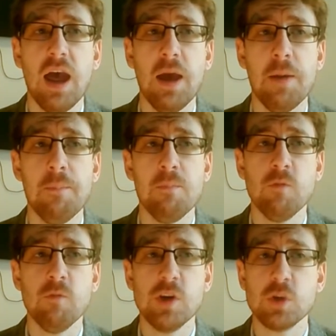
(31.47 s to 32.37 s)

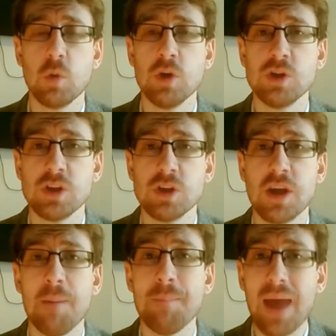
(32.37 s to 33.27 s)
Um, Rich Swann's just
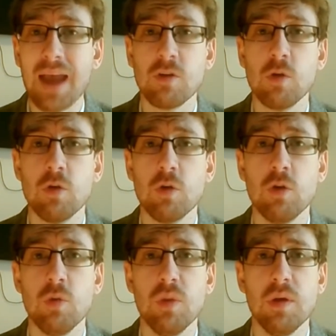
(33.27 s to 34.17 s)
come back, so could
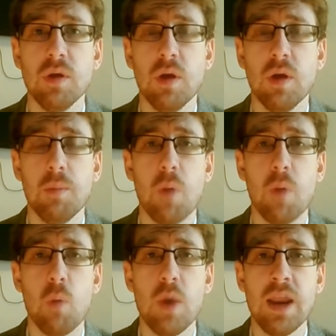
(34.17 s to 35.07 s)
do with a,
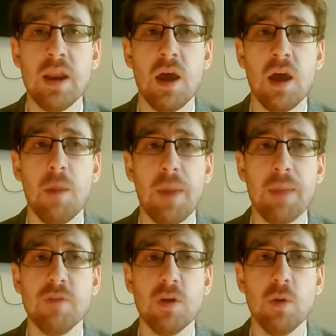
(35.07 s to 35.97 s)
a win at a
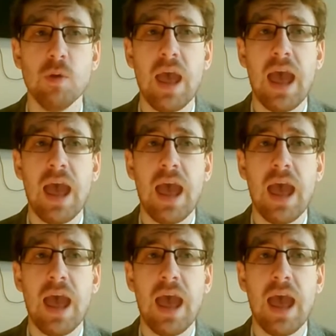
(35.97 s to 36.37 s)
pay per view.